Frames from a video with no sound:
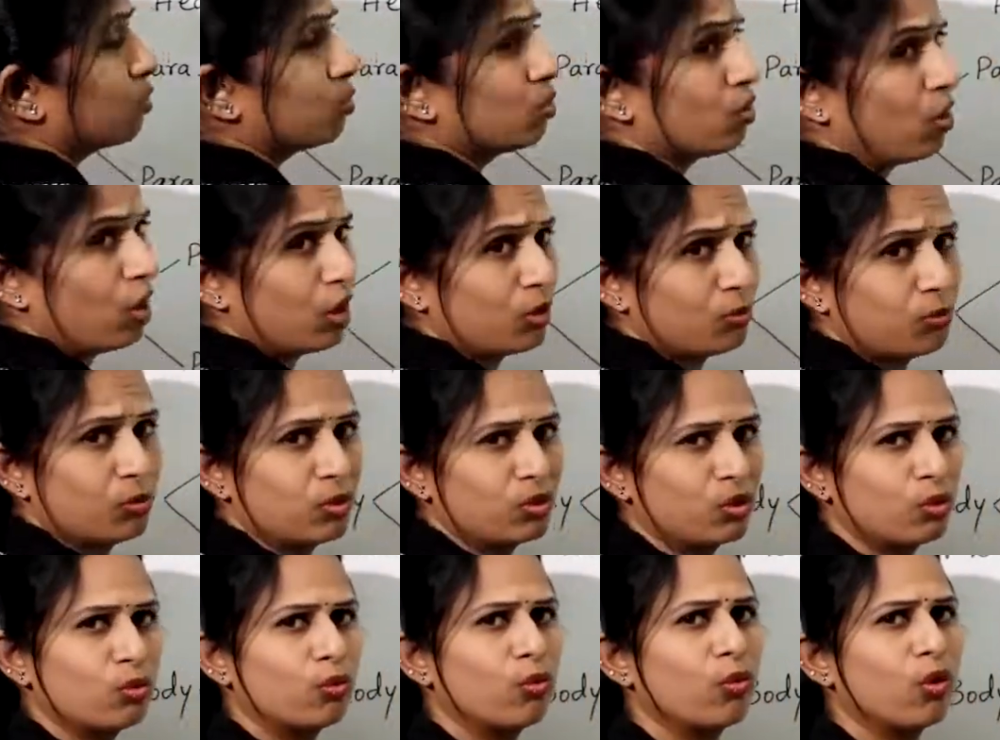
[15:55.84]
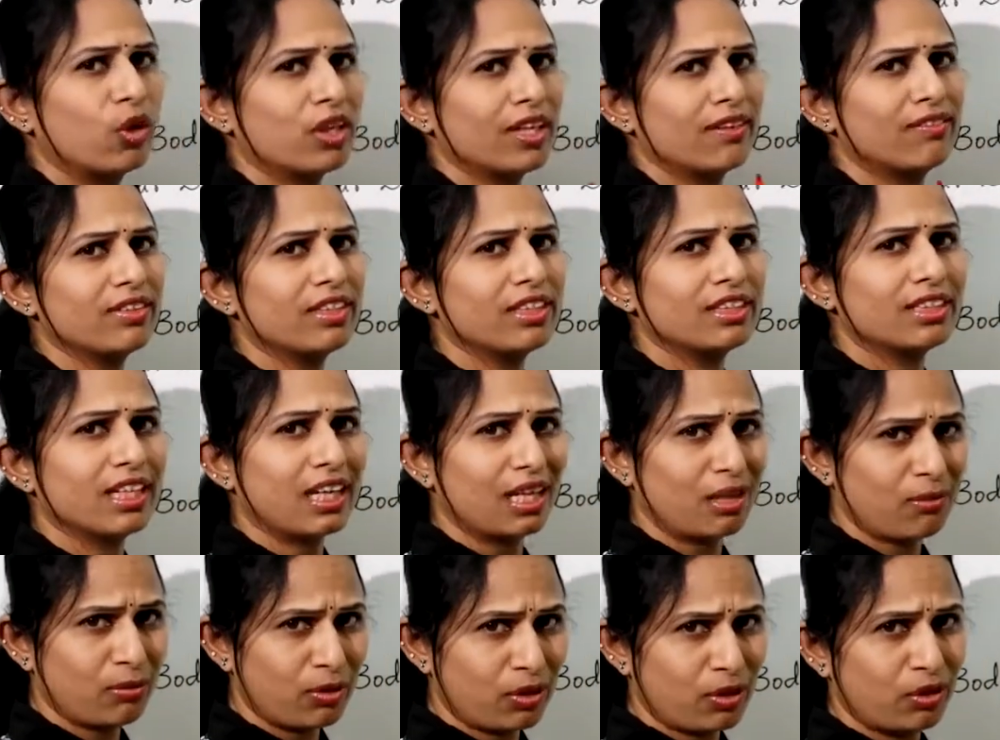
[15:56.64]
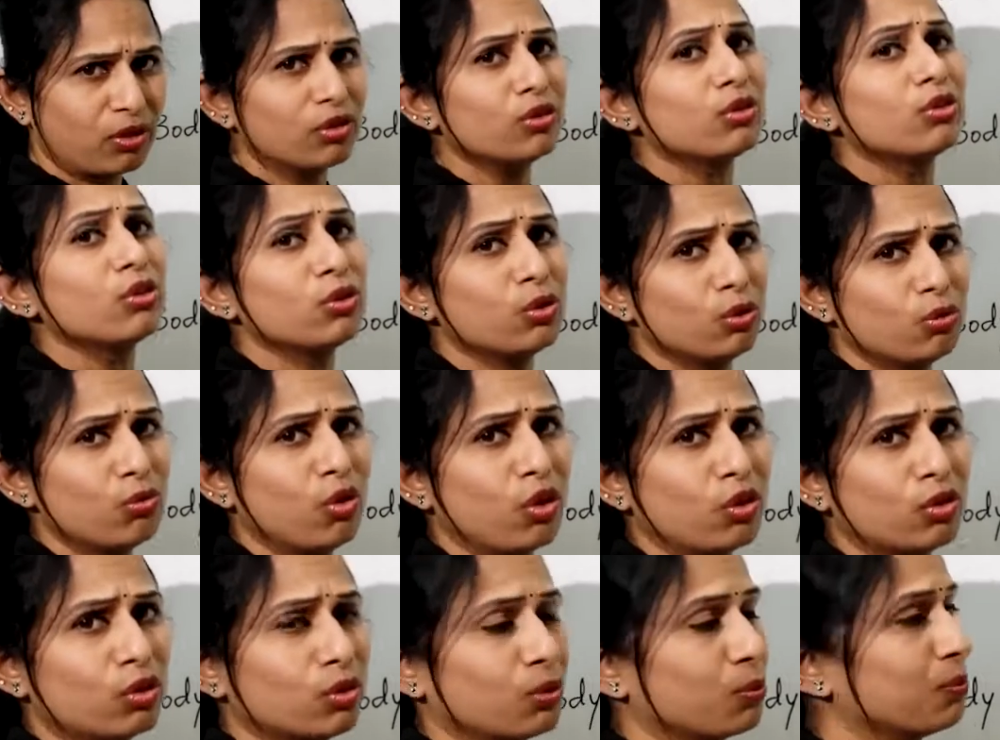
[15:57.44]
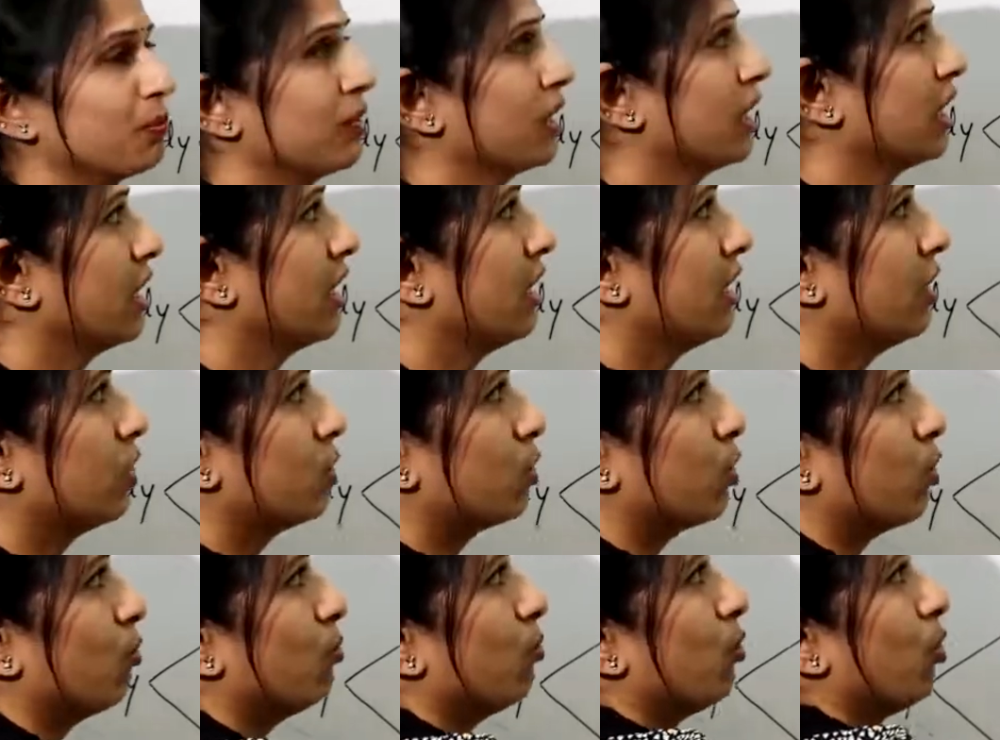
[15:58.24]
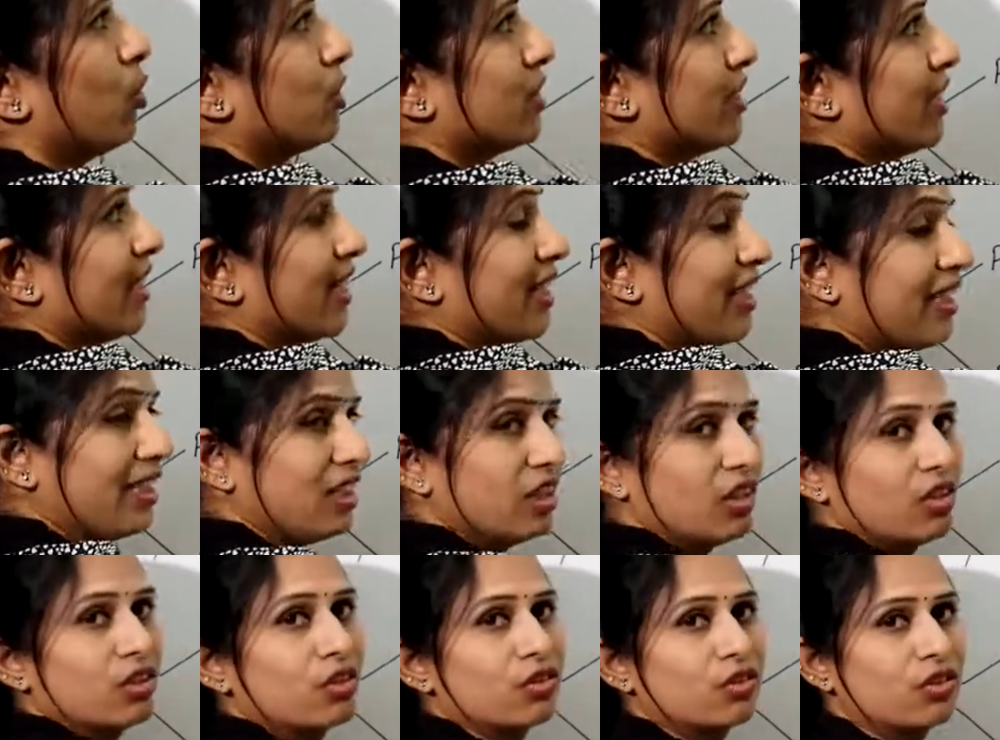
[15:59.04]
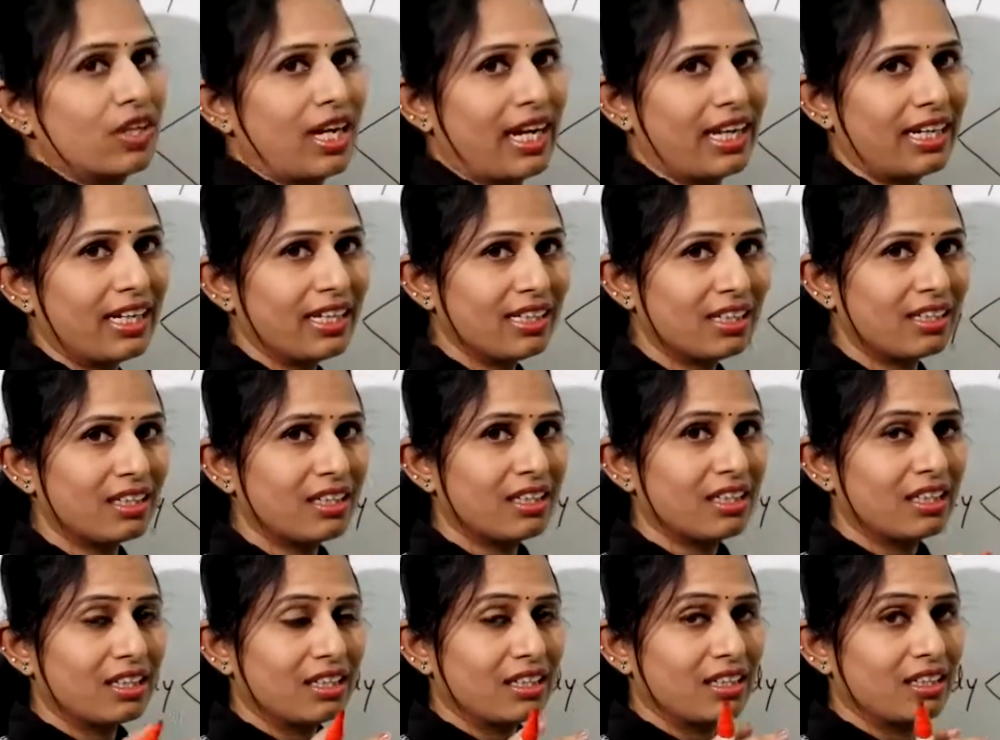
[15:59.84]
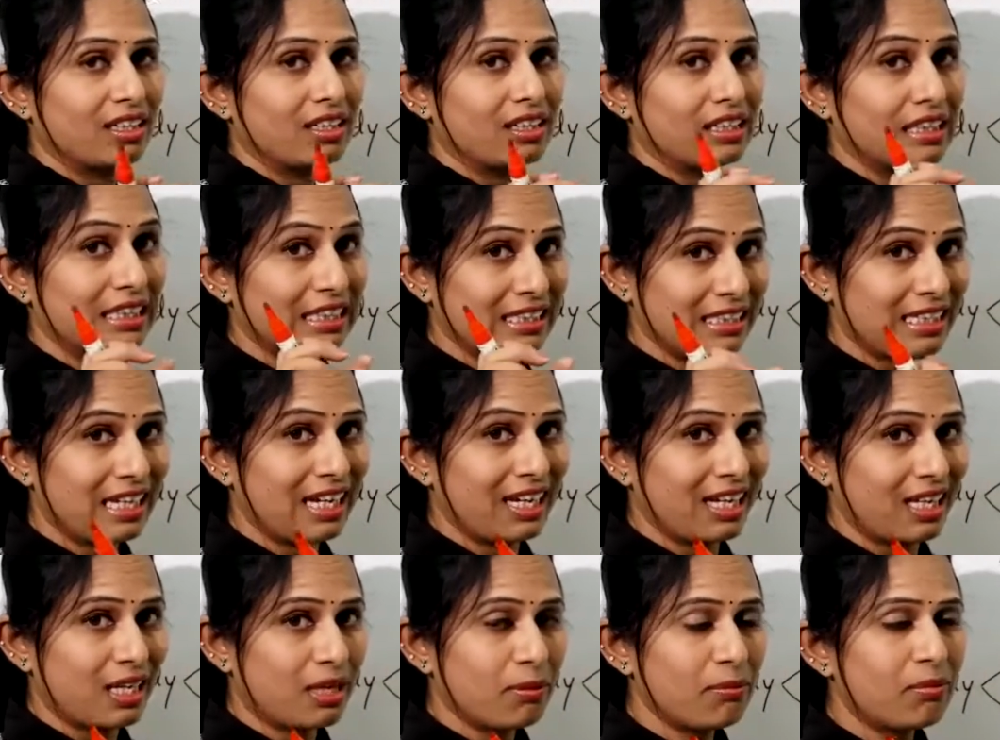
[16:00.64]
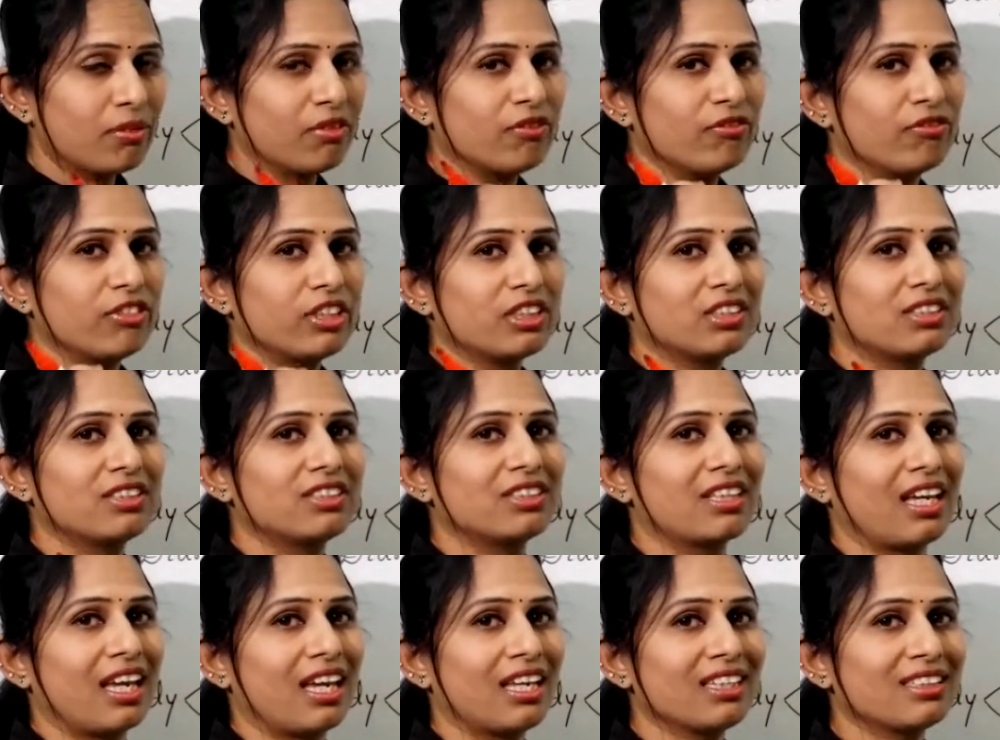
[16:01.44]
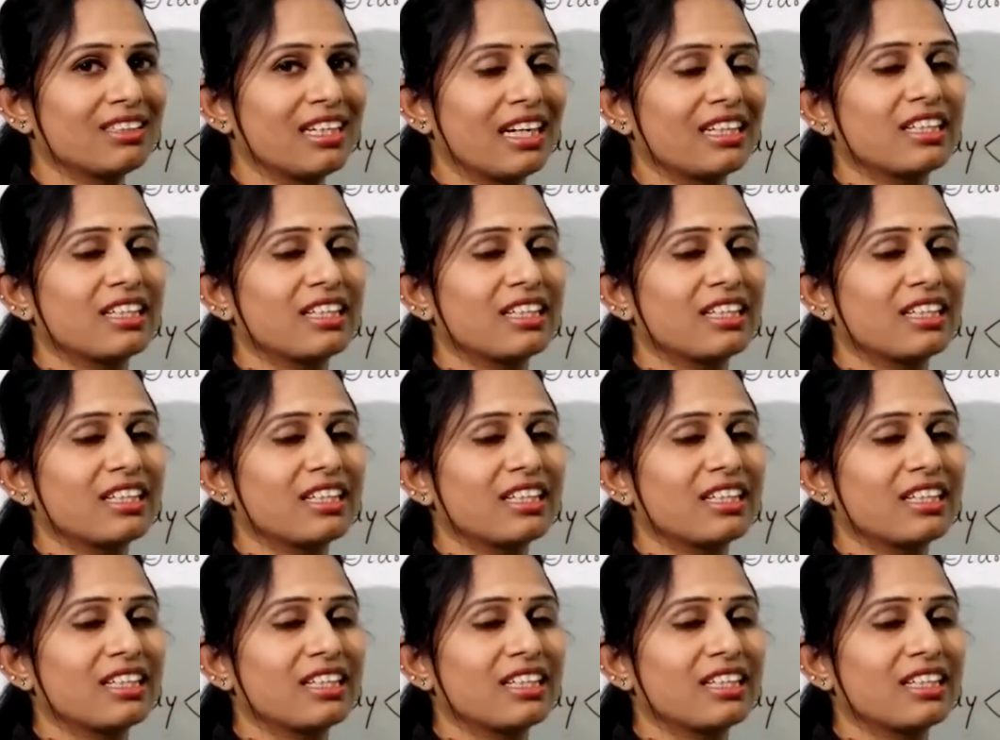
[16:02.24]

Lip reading: do not put whatever the time you want to. So mostly write the time which says